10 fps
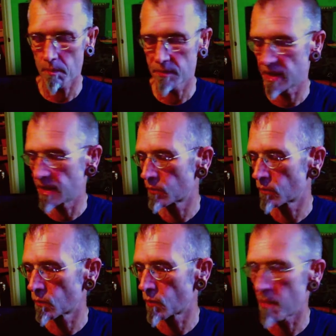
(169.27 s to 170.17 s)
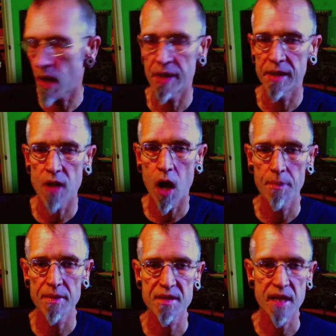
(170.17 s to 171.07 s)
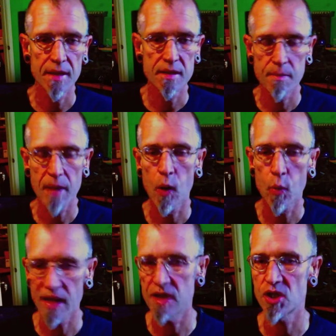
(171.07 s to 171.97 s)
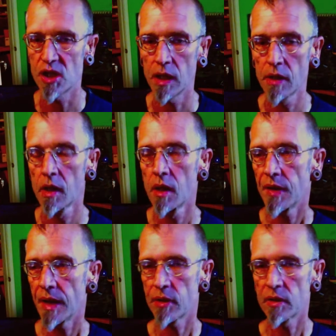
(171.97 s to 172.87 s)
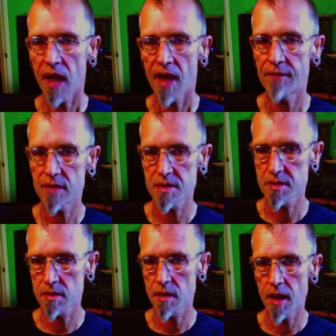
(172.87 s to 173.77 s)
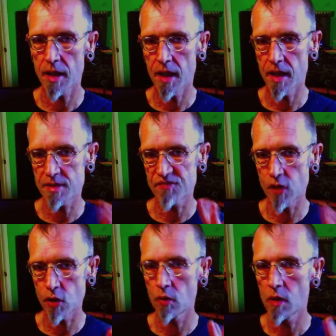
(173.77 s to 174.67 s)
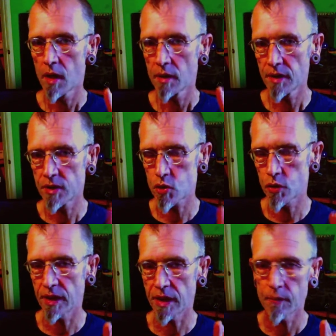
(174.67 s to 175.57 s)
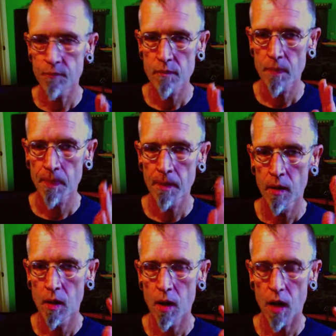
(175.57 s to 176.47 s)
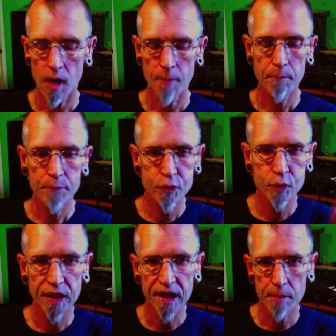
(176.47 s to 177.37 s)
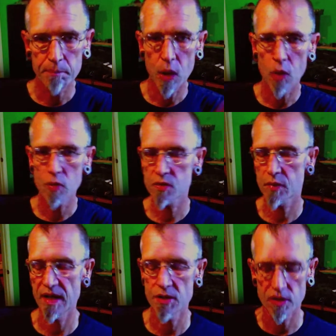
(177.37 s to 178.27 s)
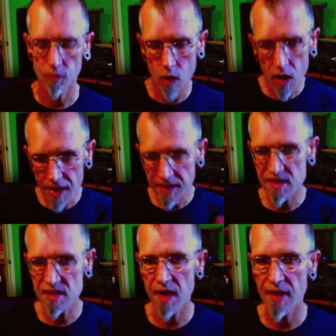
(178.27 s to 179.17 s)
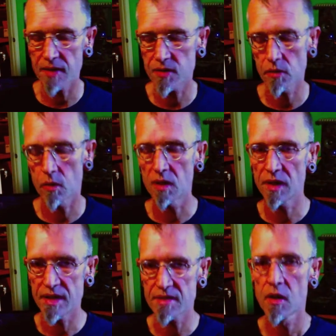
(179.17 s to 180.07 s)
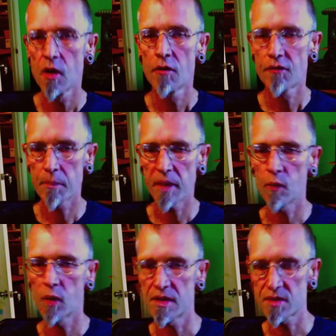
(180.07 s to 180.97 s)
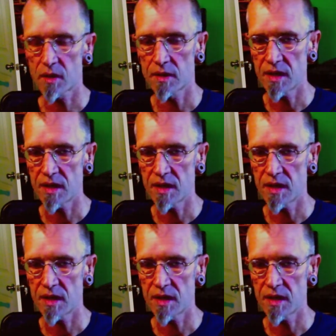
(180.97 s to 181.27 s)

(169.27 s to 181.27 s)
Dean Romania Thomas say this about REISHI, that your life is viewed literally pre and post REISHI. Well, I can say that too, or at least for me when I started